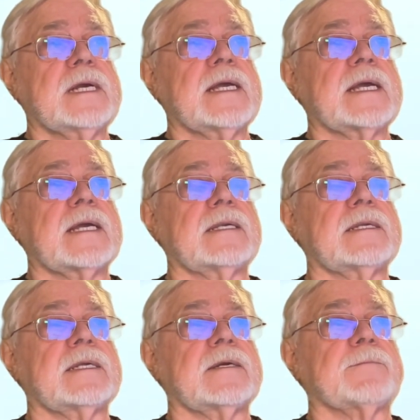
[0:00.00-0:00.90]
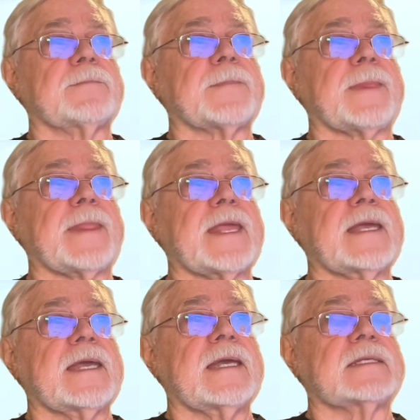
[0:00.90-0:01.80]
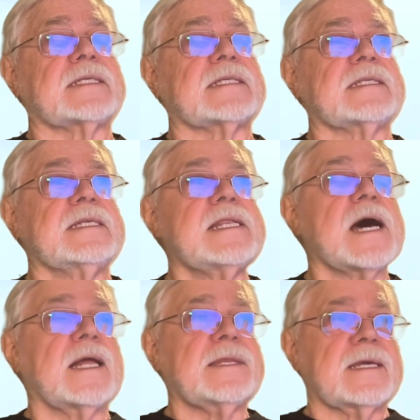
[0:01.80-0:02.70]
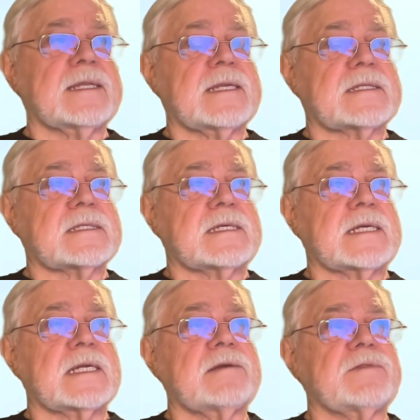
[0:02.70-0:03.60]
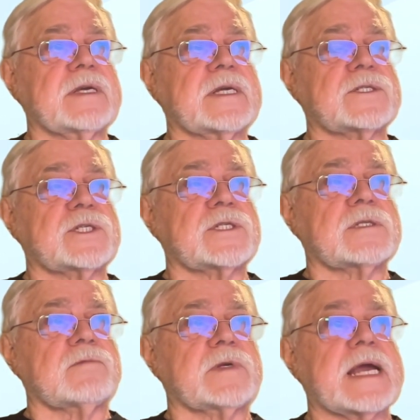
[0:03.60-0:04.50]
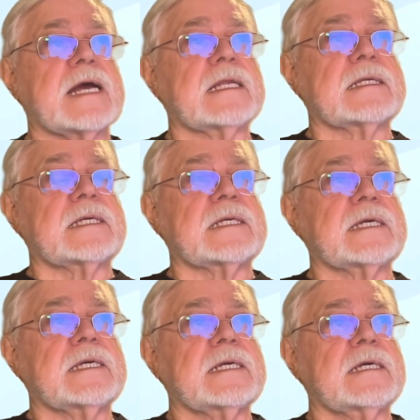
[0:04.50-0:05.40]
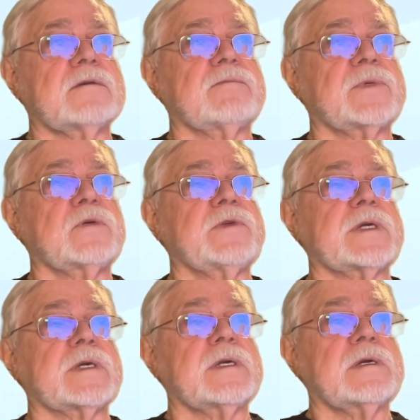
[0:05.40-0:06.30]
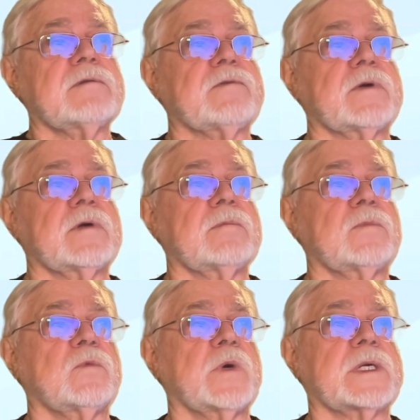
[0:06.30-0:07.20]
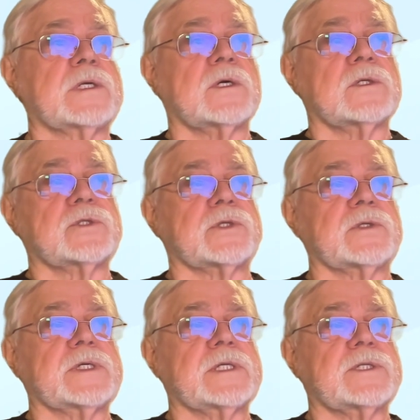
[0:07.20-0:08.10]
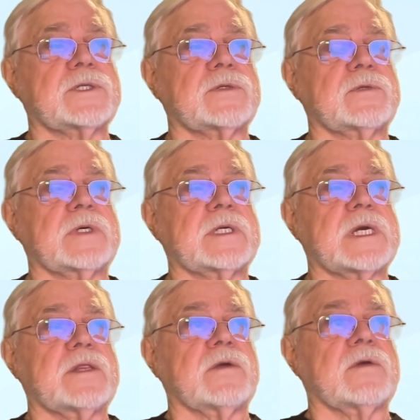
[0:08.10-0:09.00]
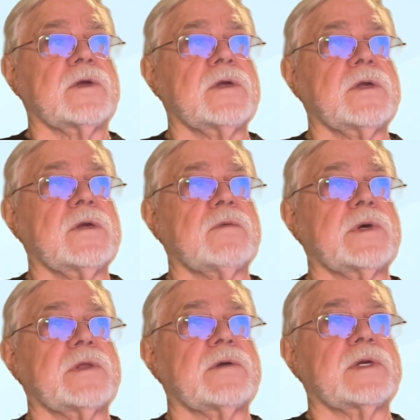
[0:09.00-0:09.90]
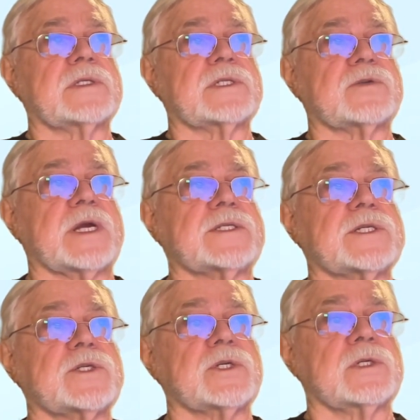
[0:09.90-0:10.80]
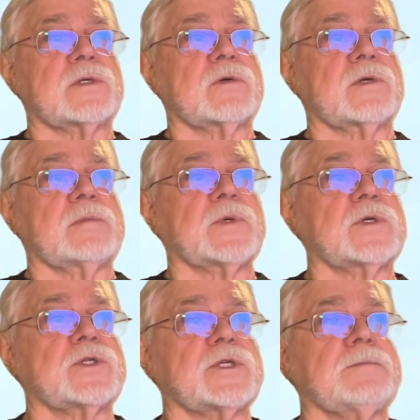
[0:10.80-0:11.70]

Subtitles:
And it's not that that's a negative thing. It's just the reality of moving from one culture into another, whether it's a transition or an immersion.